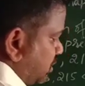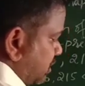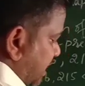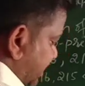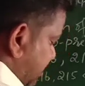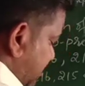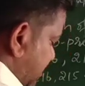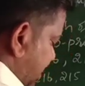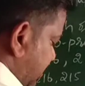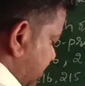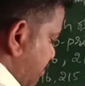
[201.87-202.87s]
like this,
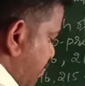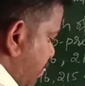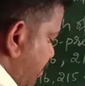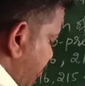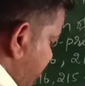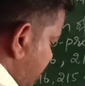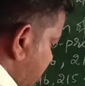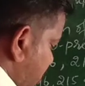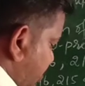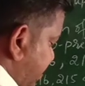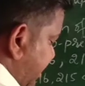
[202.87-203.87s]
right?
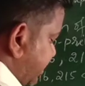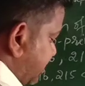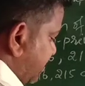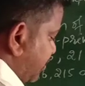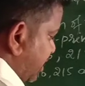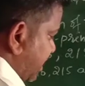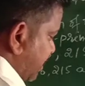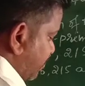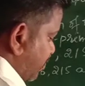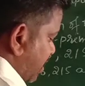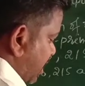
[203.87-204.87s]
Factors of 30 are
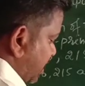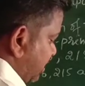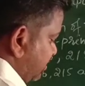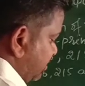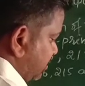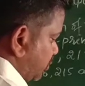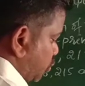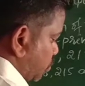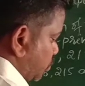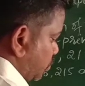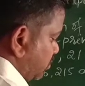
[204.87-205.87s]
1,
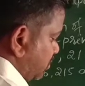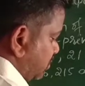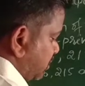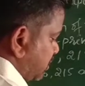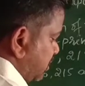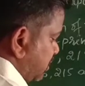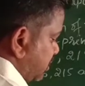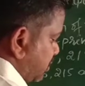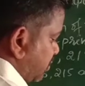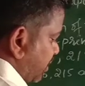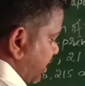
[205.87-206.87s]
2,
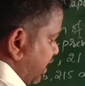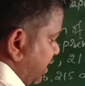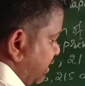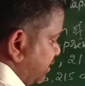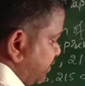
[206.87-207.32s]
3,